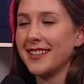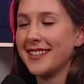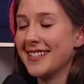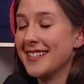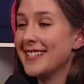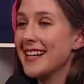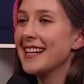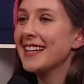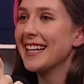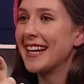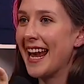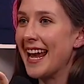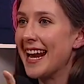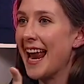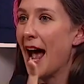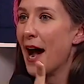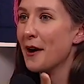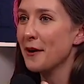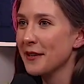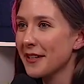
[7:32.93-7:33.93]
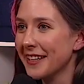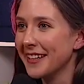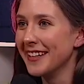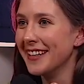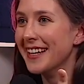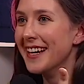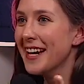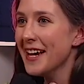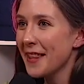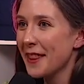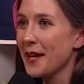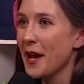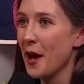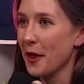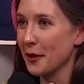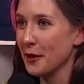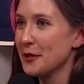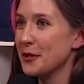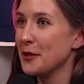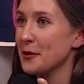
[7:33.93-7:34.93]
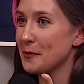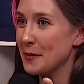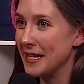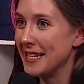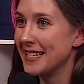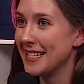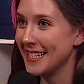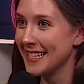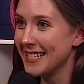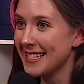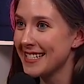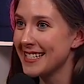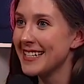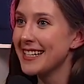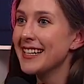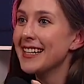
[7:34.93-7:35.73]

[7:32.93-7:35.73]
delegate out the other two pieces.